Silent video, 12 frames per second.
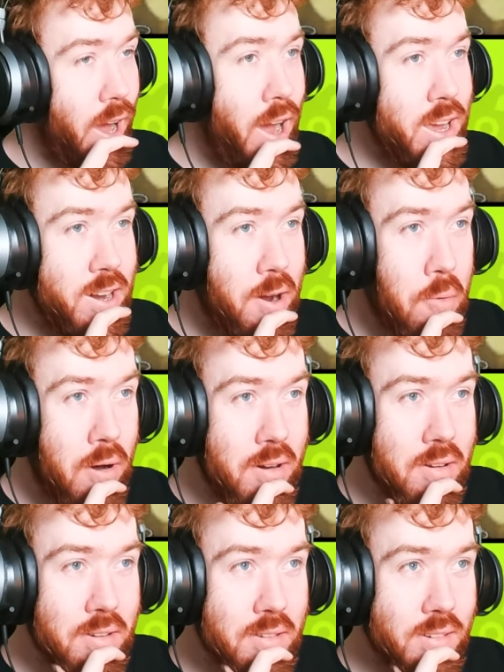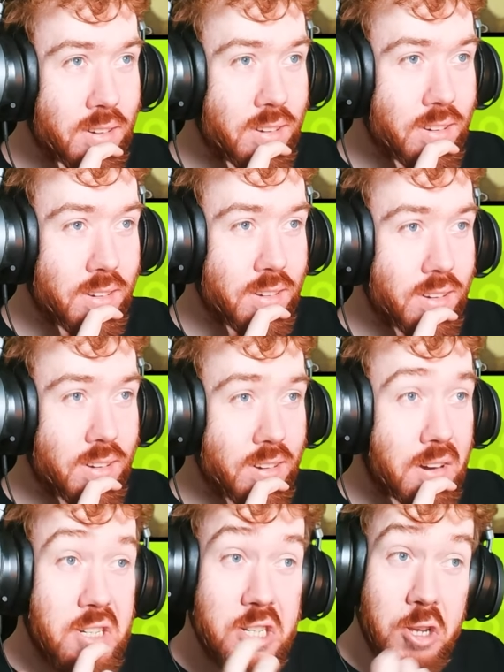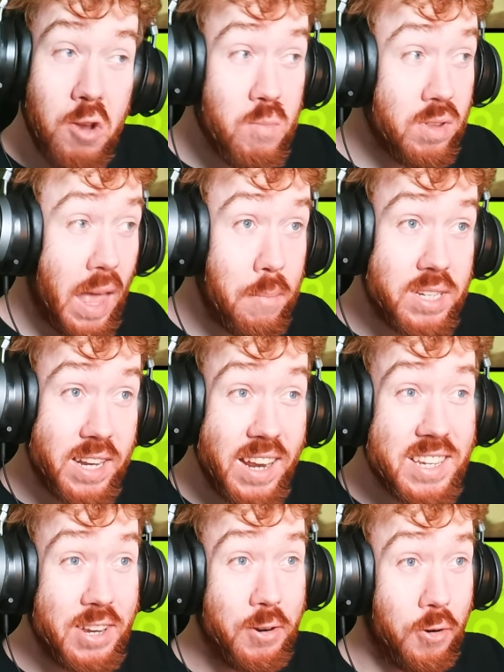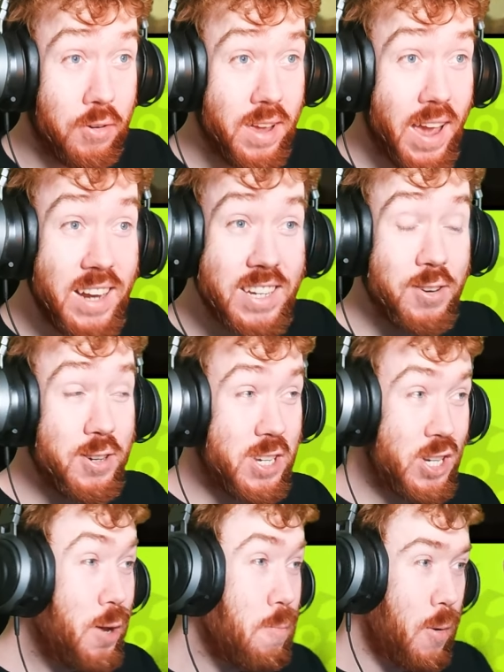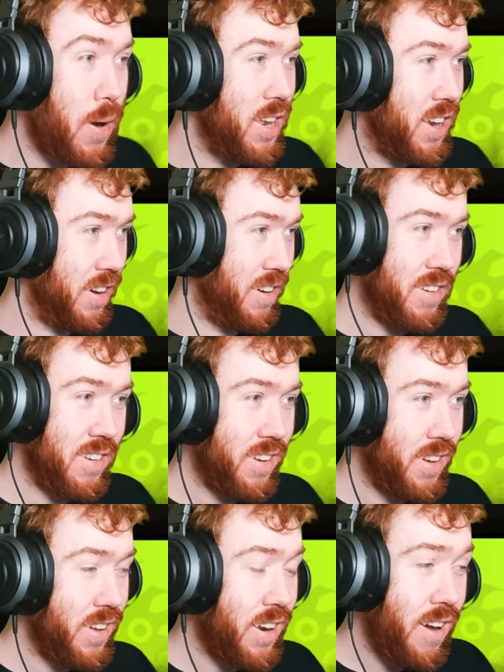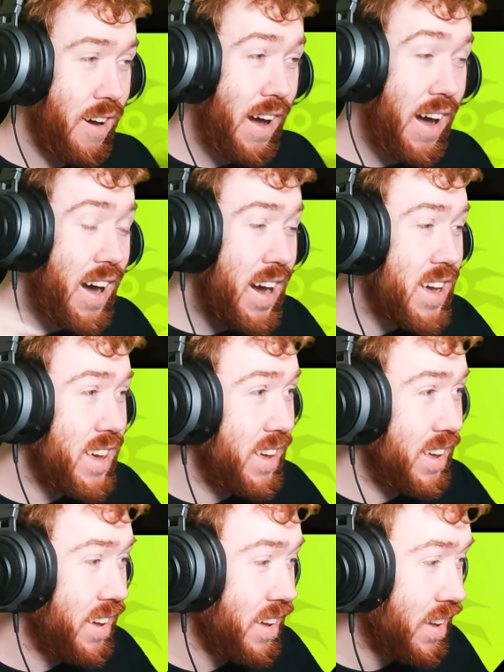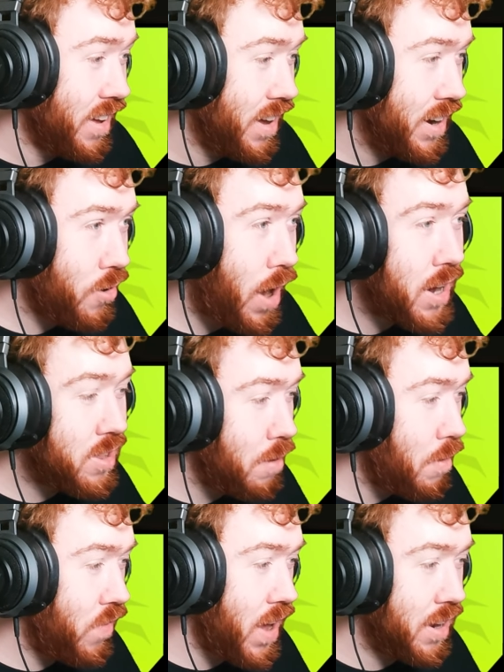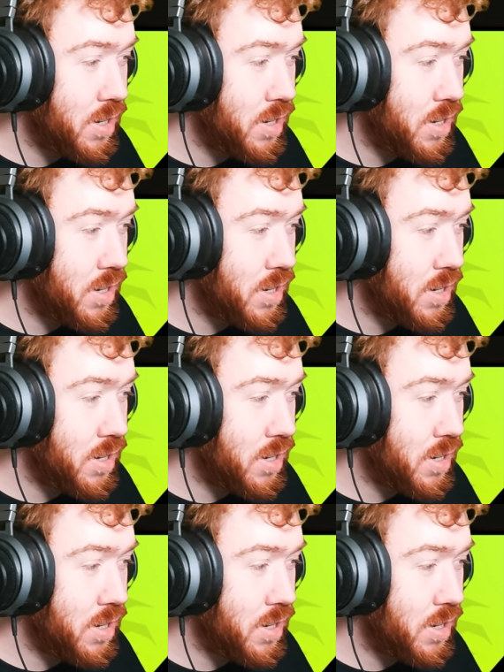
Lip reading: You know what? She's doing more damage than Escanor. Escanor's super awakened. Aye. To be fair.